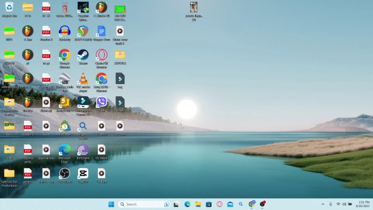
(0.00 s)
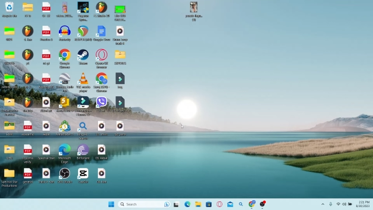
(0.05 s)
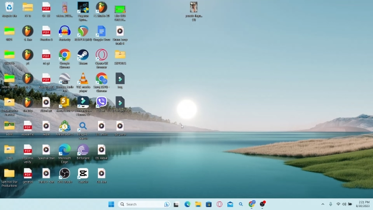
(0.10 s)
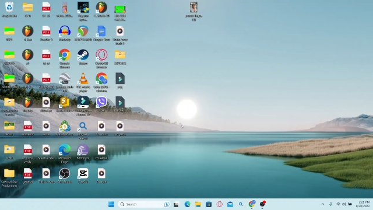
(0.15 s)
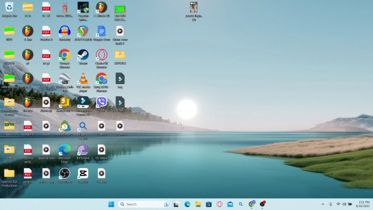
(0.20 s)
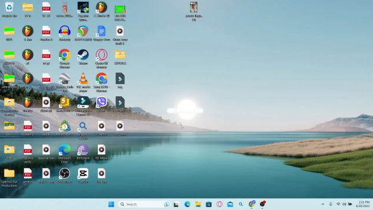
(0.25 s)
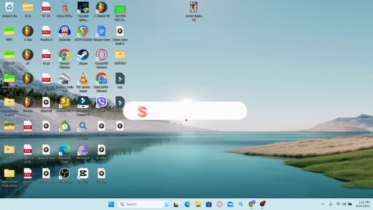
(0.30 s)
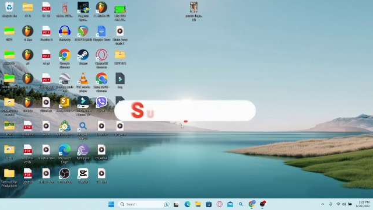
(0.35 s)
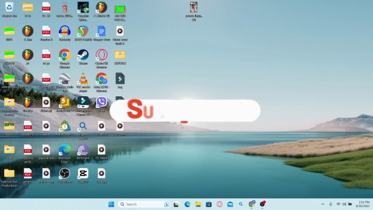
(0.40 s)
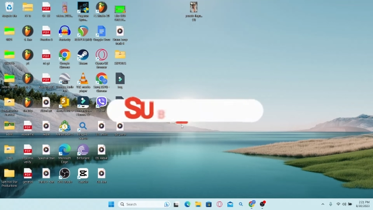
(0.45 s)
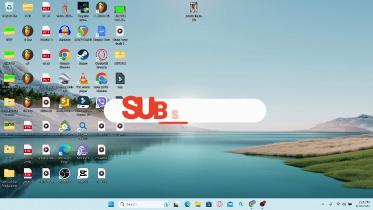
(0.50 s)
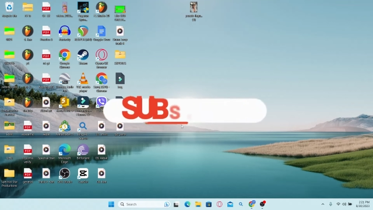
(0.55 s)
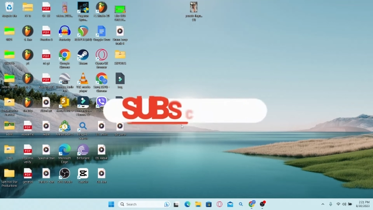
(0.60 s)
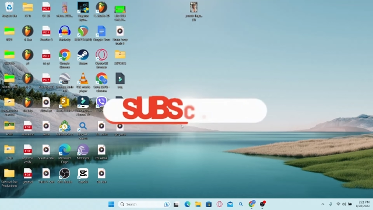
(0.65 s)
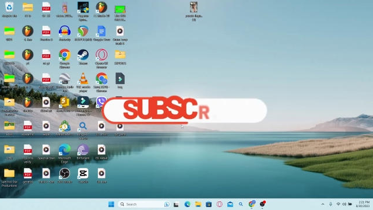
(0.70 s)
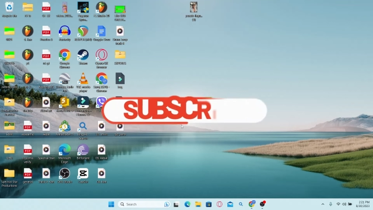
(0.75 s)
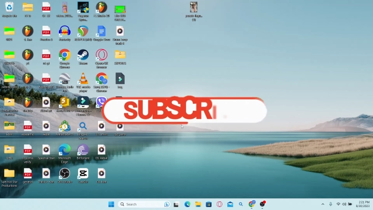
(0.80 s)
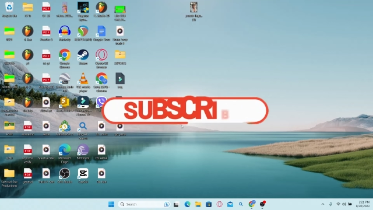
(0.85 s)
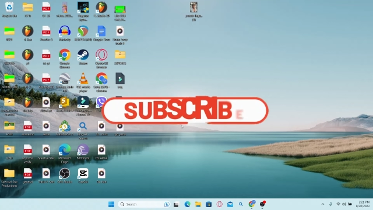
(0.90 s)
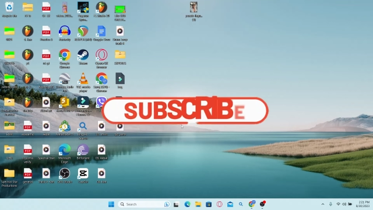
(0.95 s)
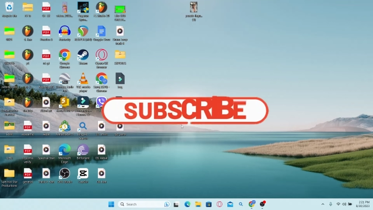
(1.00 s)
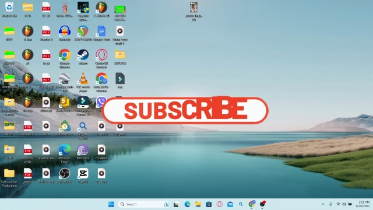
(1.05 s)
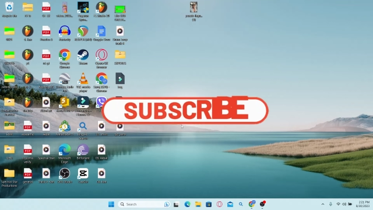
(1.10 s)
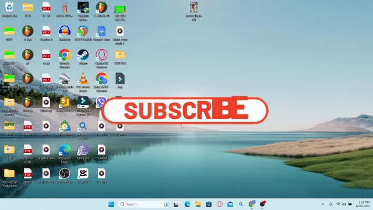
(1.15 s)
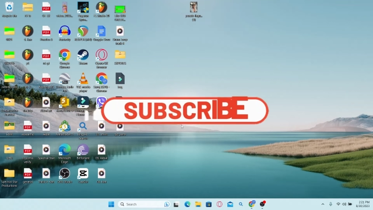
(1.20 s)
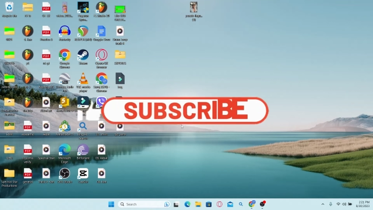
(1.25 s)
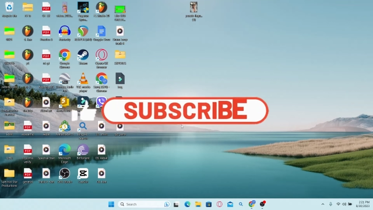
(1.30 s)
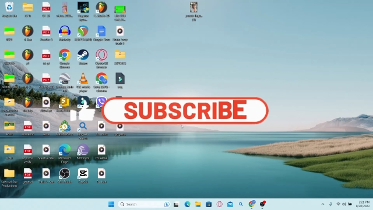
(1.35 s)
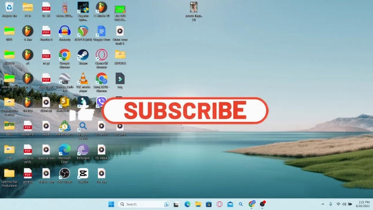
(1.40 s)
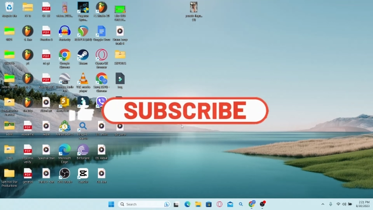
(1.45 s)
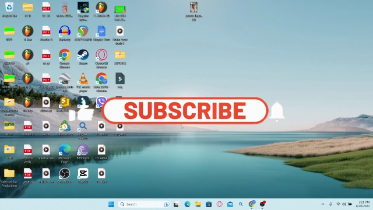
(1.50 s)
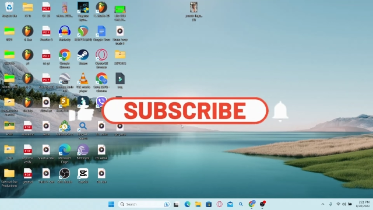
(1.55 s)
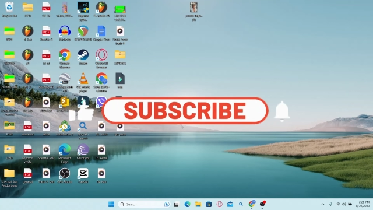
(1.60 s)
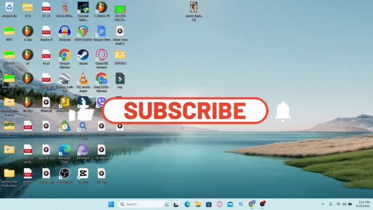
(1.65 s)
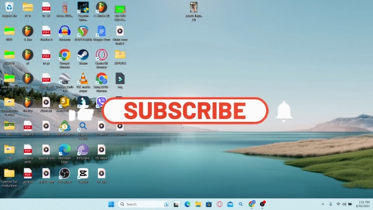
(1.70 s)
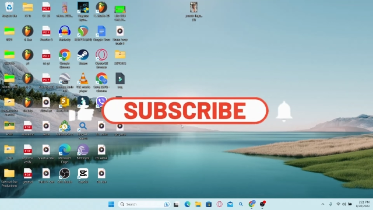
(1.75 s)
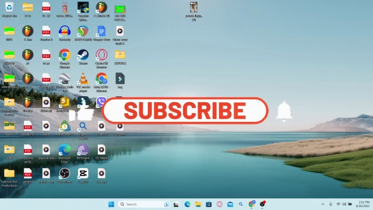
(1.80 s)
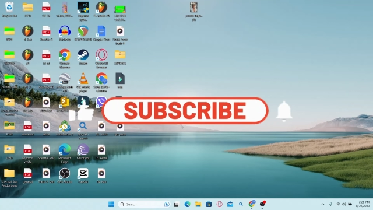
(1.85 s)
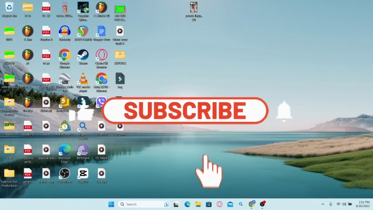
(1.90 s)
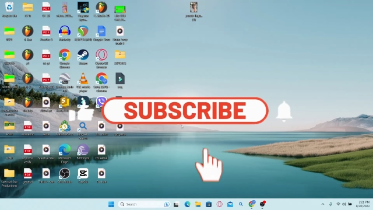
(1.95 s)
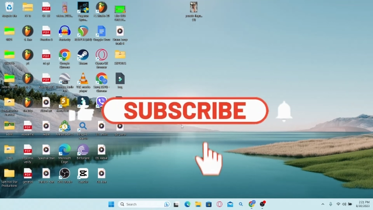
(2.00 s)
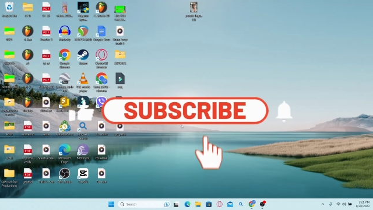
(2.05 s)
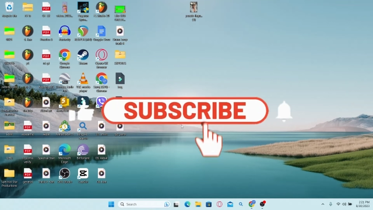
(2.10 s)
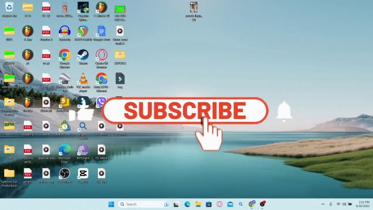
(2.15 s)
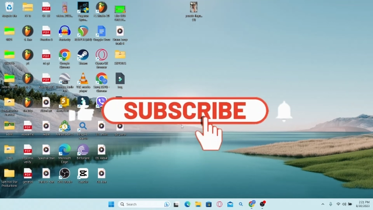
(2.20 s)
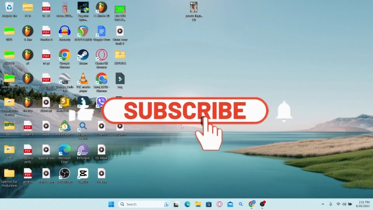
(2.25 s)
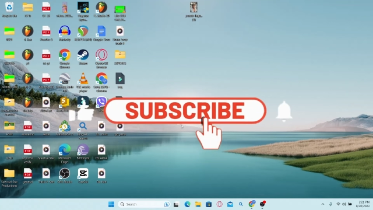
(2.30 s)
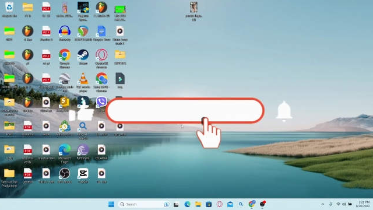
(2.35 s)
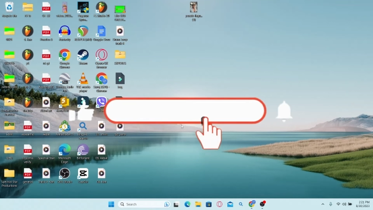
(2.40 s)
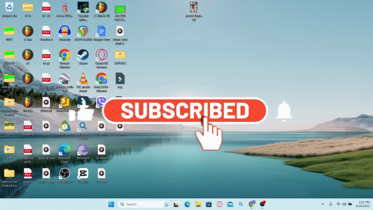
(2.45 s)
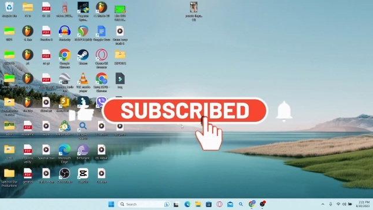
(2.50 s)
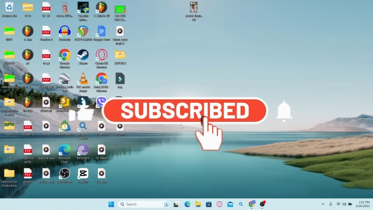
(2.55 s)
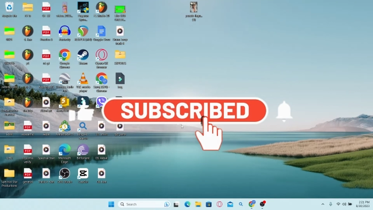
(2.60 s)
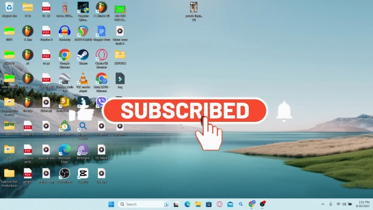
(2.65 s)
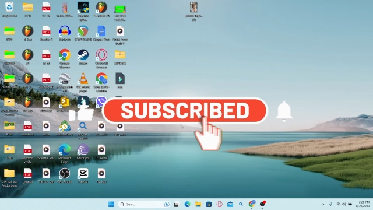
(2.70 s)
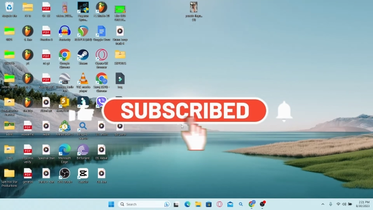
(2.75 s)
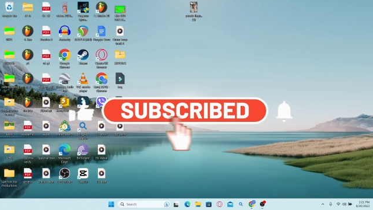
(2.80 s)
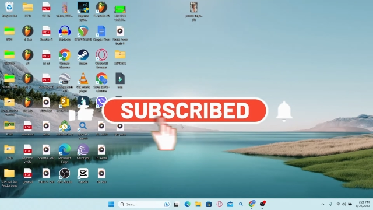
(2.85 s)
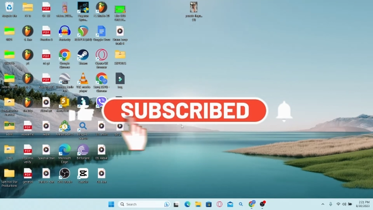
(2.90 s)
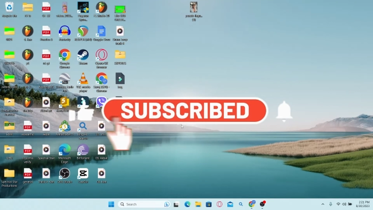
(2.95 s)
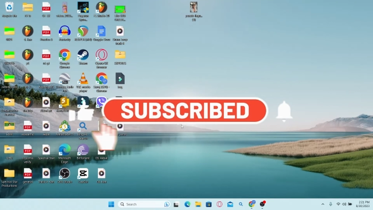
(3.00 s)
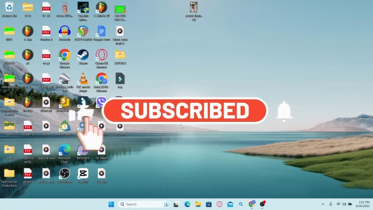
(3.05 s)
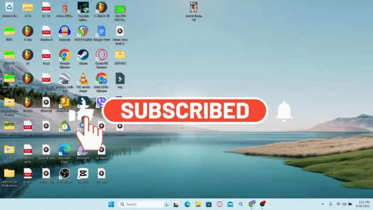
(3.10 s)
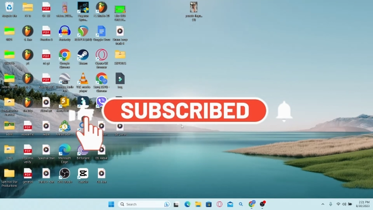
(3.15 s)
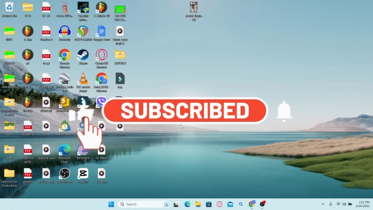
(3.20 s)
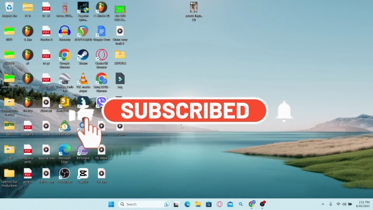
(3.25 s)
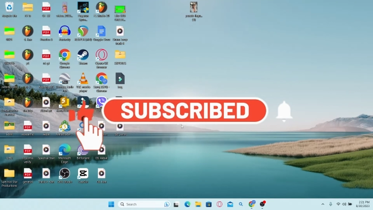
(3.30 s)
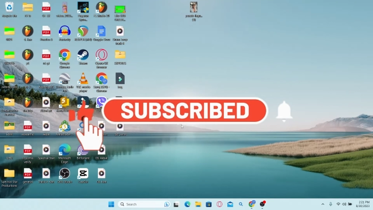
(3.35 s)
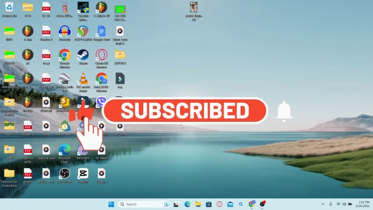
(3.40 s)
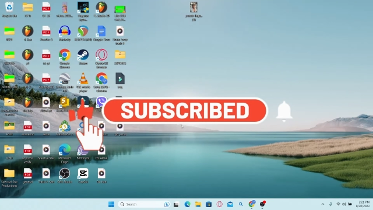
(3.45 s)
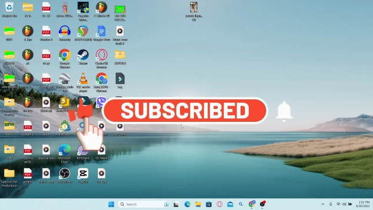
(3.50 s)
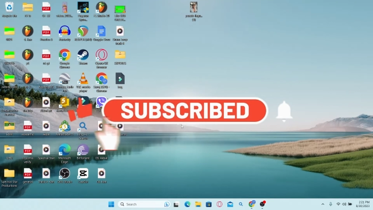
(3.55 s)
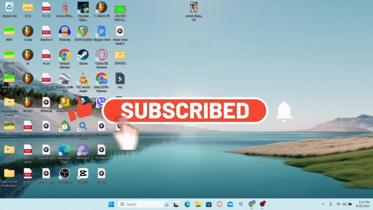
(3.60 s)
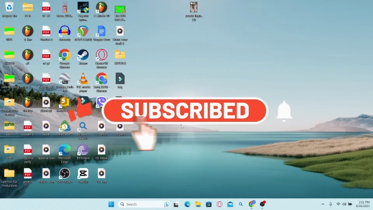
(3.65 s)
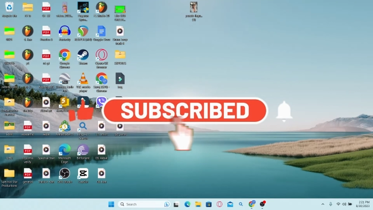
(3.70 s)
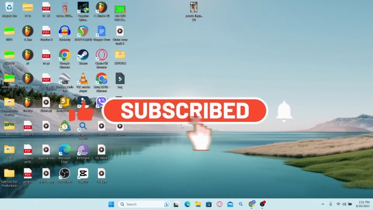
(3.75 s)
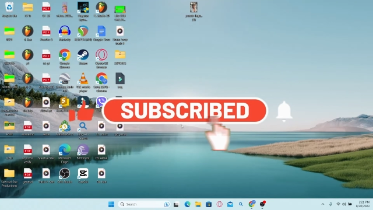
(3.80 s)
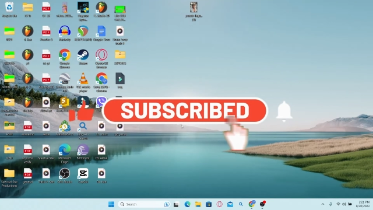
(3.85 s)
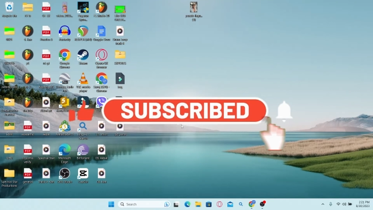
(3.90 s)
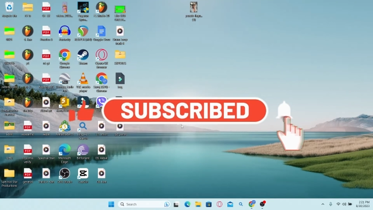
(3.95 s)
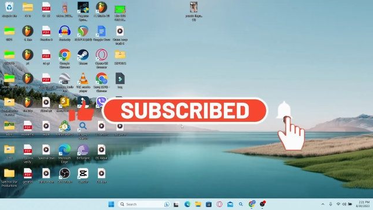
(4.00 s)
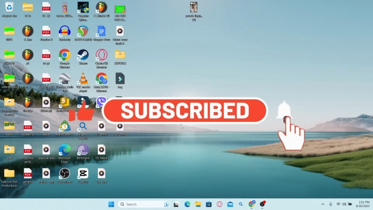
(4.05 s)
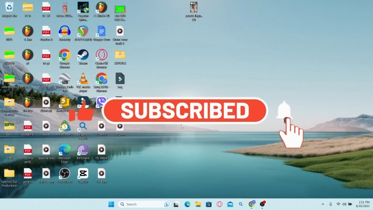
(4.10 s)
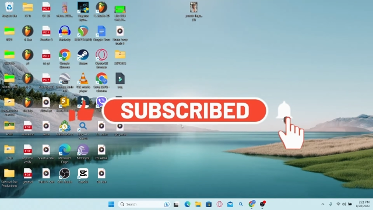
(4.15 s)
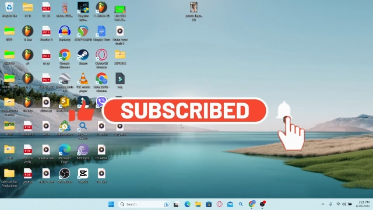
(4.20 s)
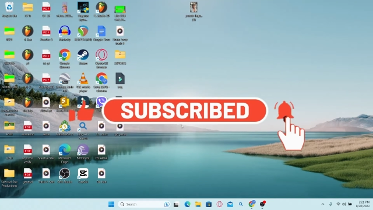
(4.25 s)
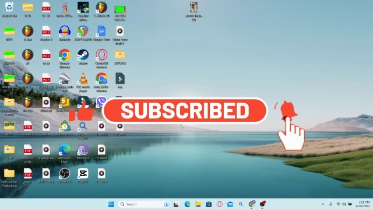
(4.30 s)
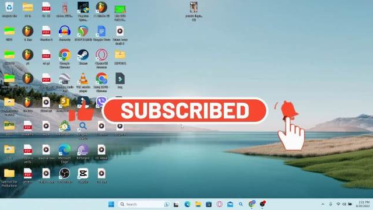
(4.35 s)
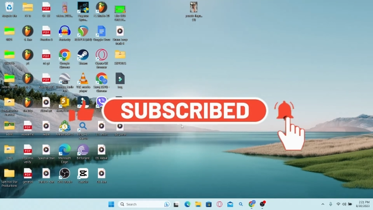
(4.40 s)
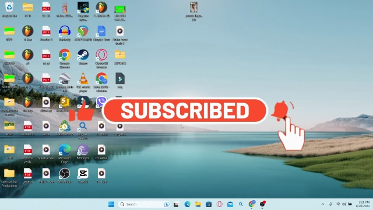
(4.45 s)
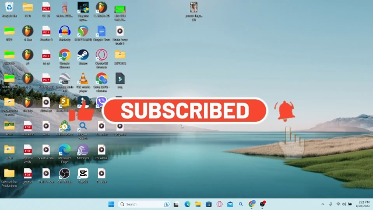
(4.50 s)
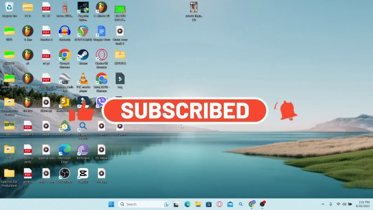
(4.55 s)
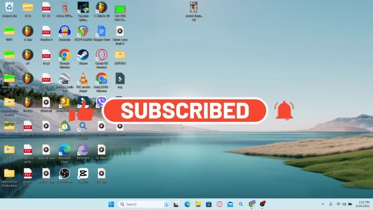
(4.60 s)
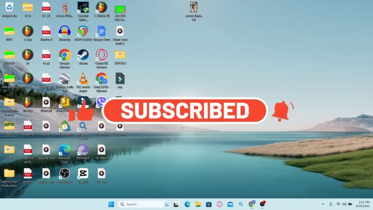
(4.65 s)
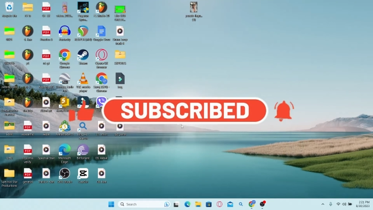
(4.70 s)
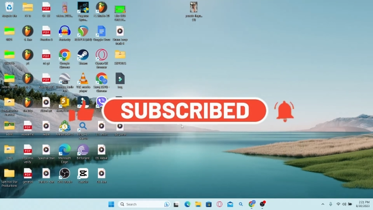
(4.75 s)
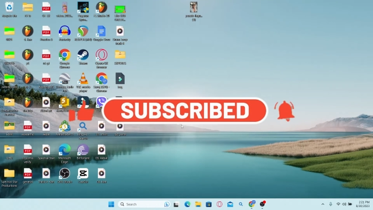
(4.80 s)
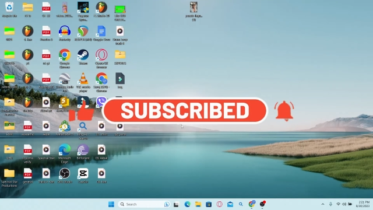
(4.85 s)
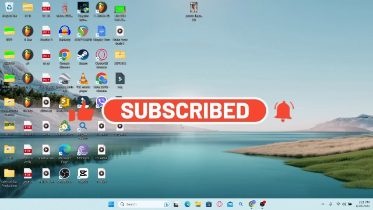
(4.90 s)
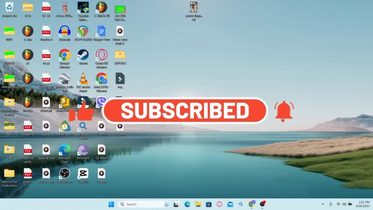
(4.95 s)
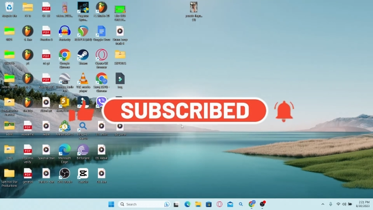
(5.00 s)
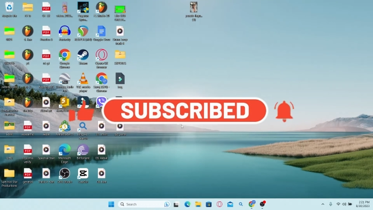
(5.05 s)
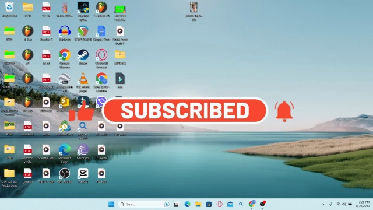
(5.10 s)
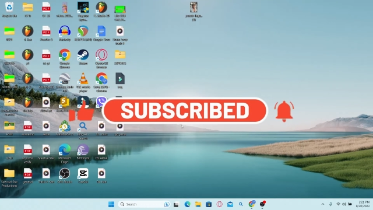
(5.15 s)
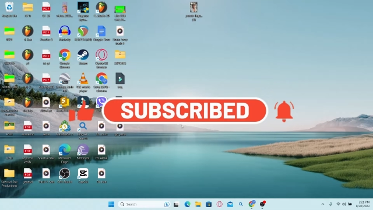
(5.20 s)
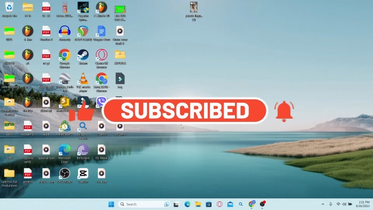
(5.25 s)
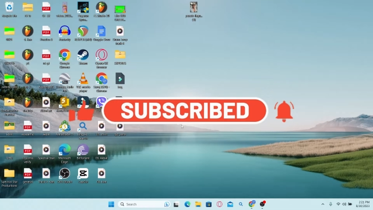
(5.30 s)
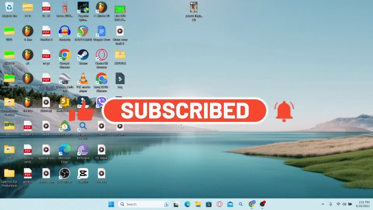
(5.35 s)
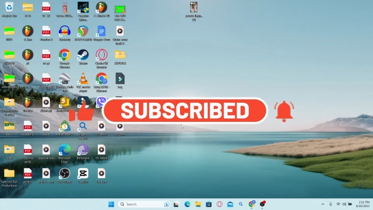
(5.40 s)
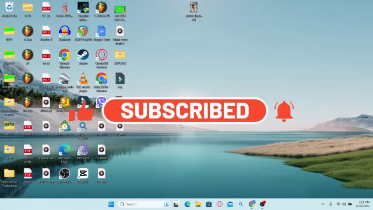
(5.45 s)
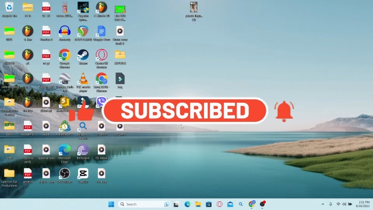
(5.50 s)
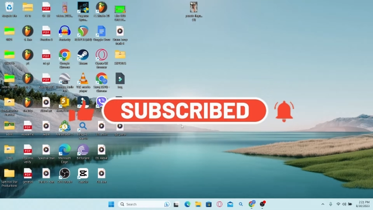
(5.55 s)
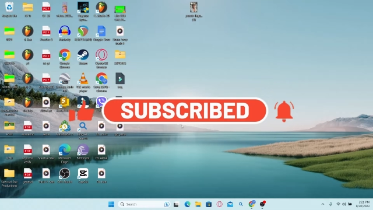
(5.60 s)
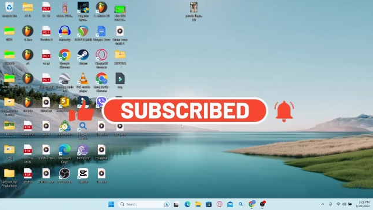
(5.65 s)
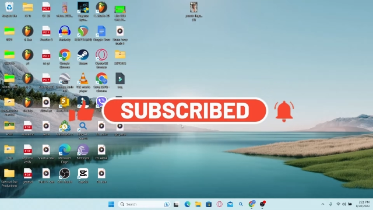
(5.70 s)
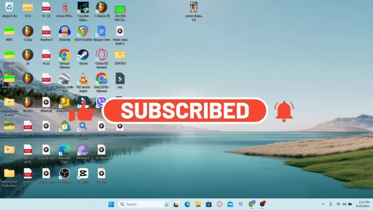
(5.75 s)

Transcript: (no speaker visible)